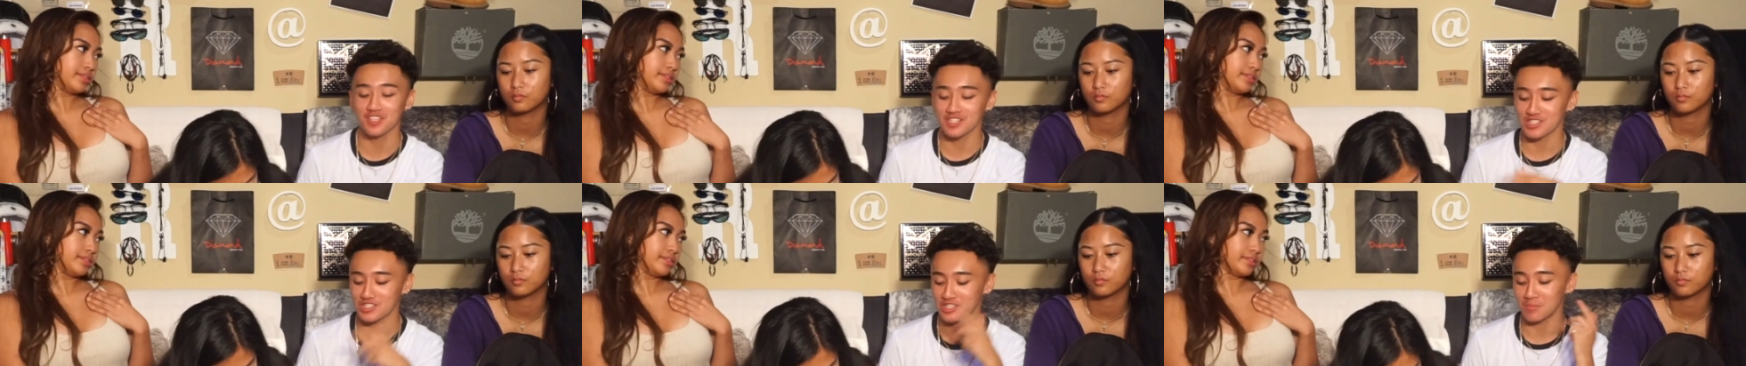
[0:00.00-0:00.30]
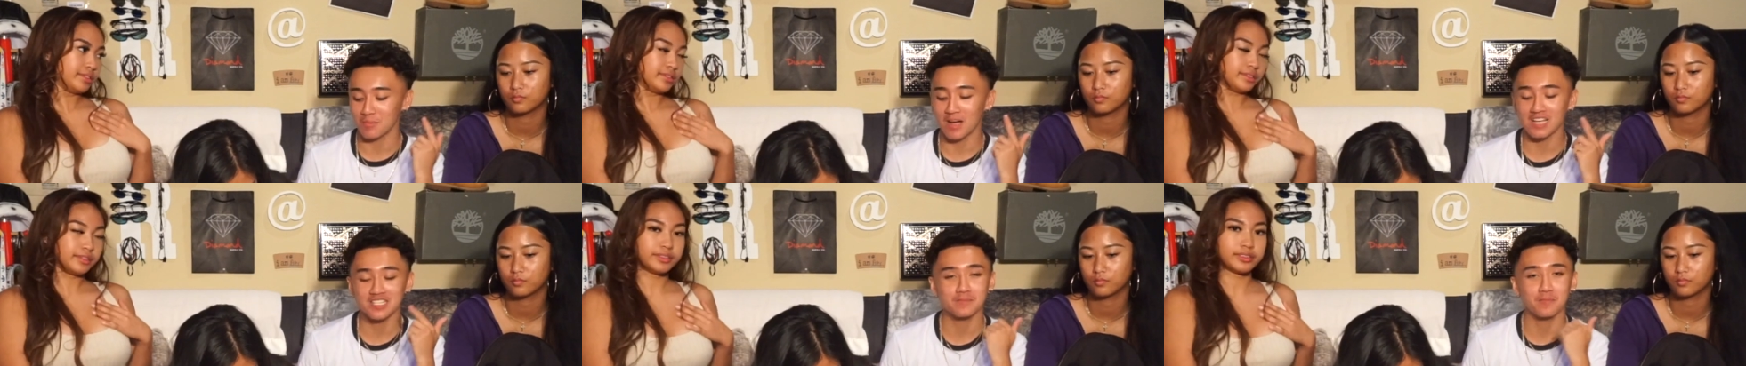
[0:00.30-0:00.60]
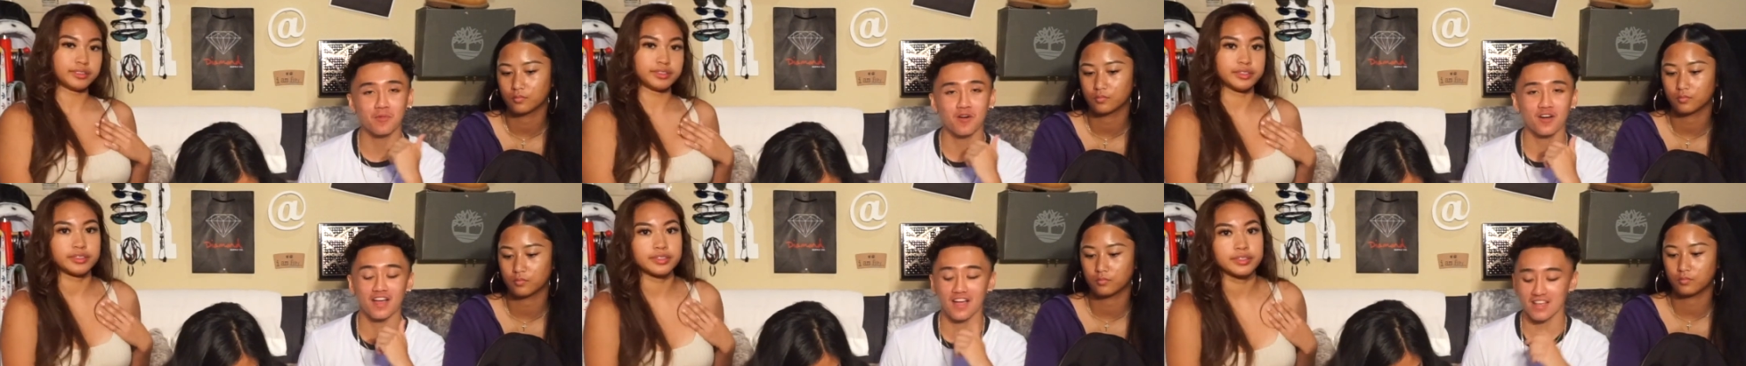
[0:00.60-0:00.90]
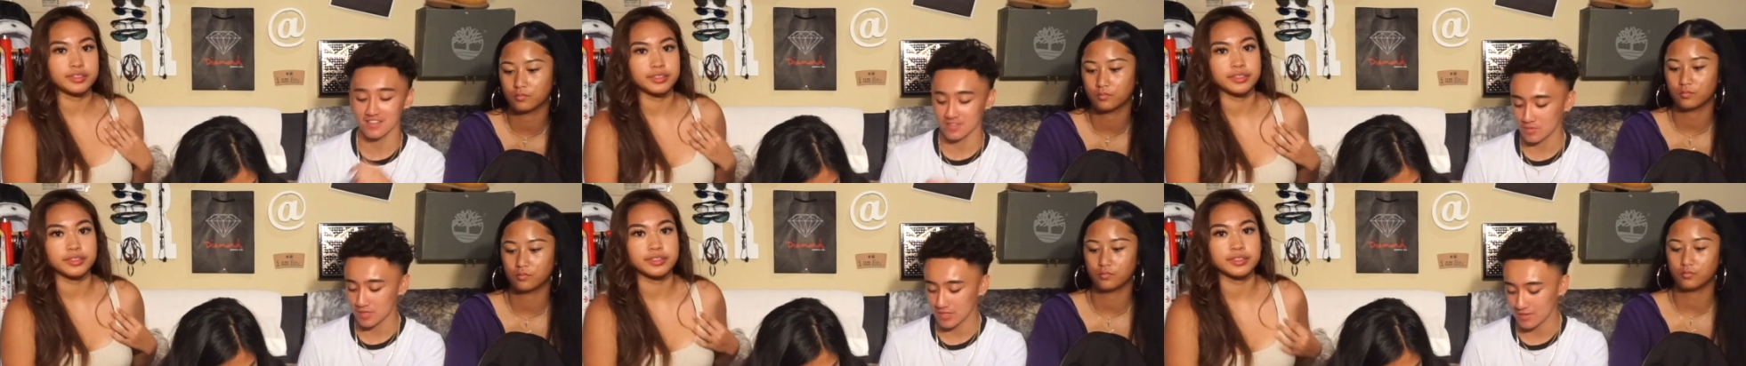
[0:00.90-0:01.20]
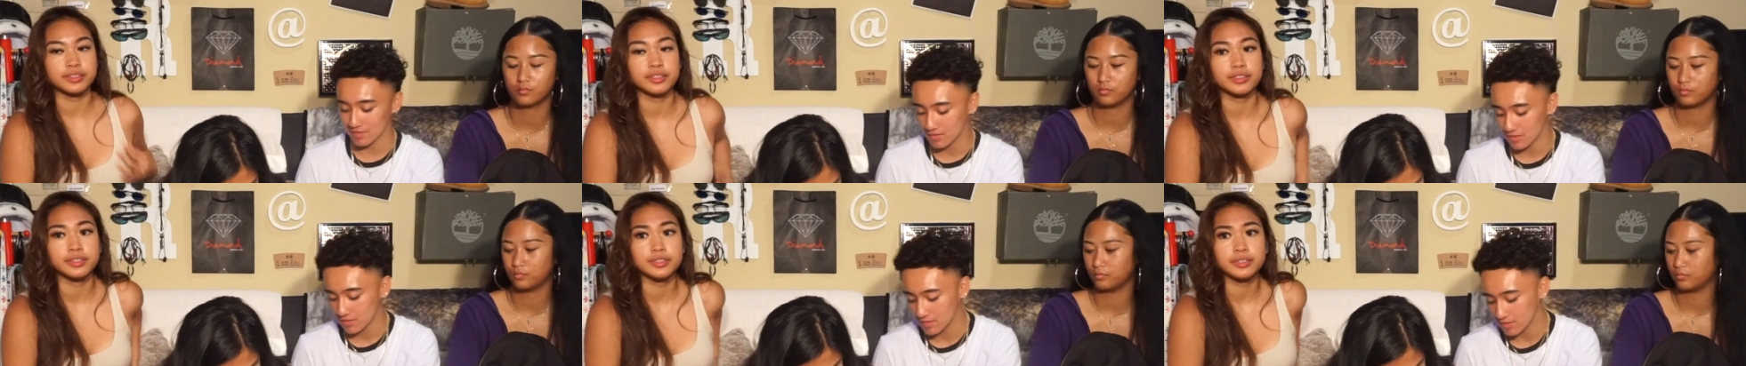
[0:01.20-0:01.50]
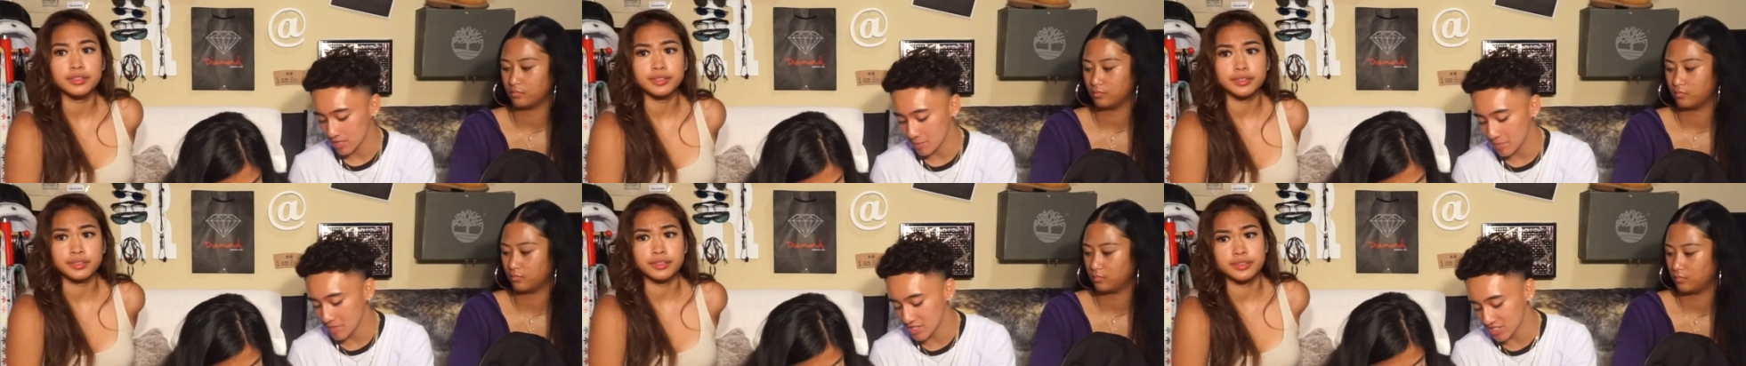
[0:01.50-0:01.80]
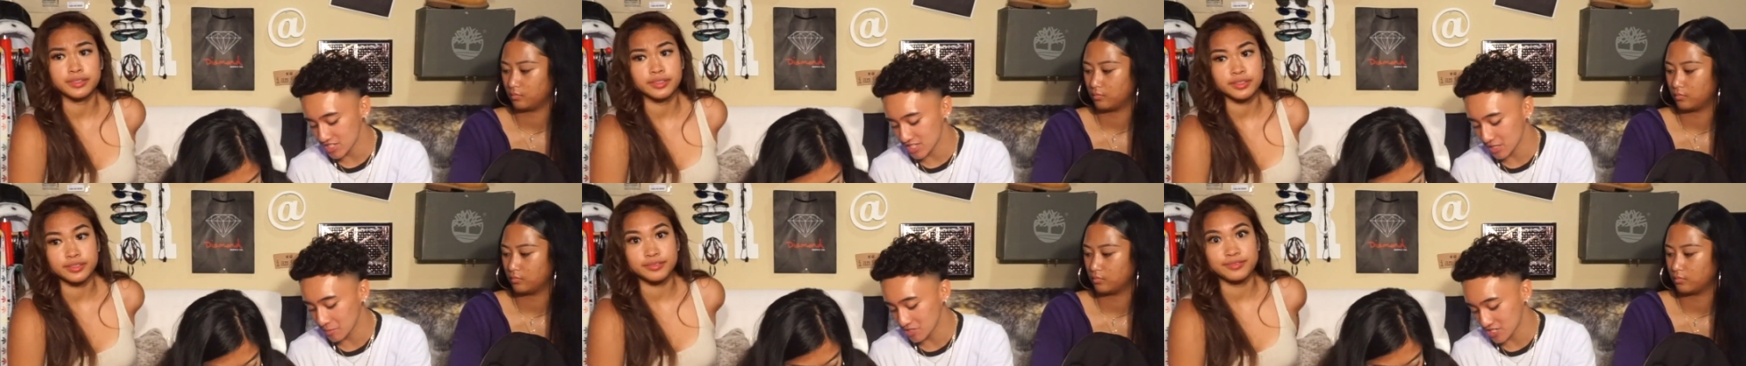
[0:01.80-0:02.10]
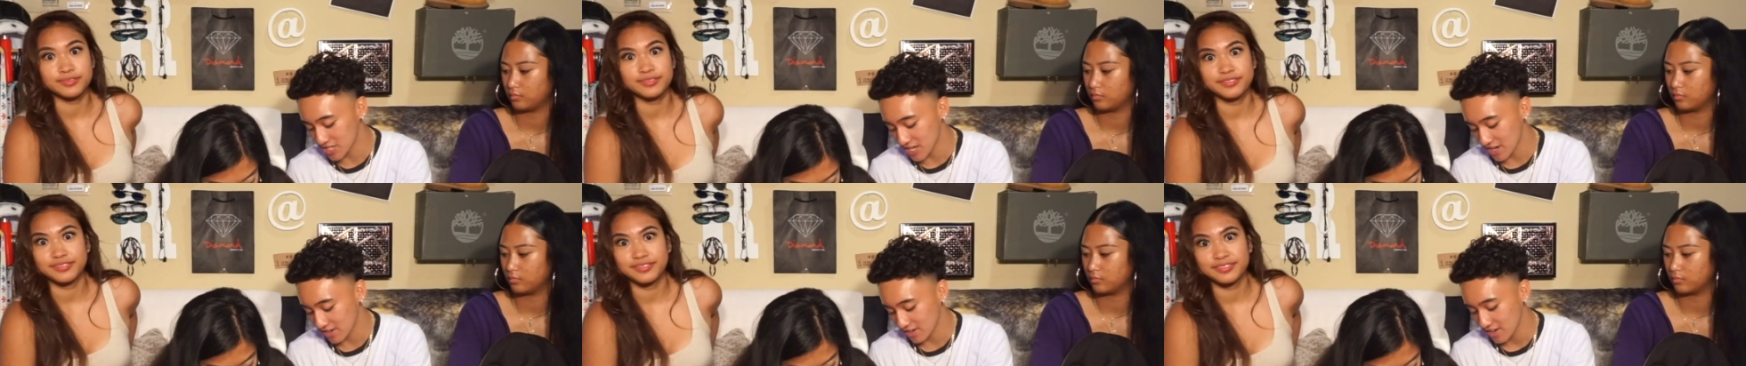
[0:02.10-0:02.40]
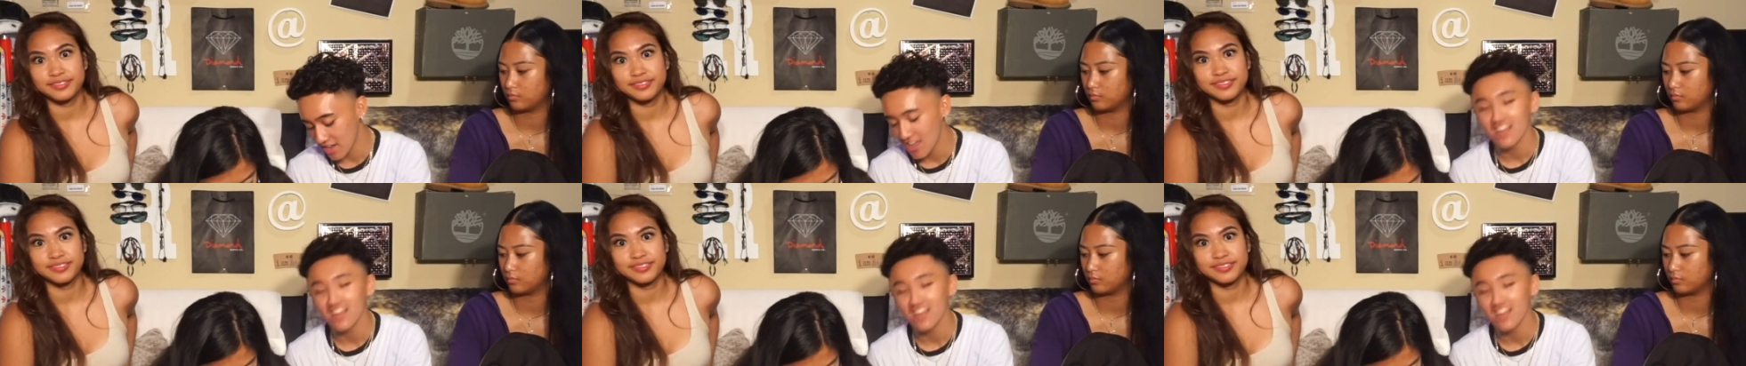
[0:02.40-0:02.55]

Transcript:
Speaker 1: this year. My smart ass. Let me just double check.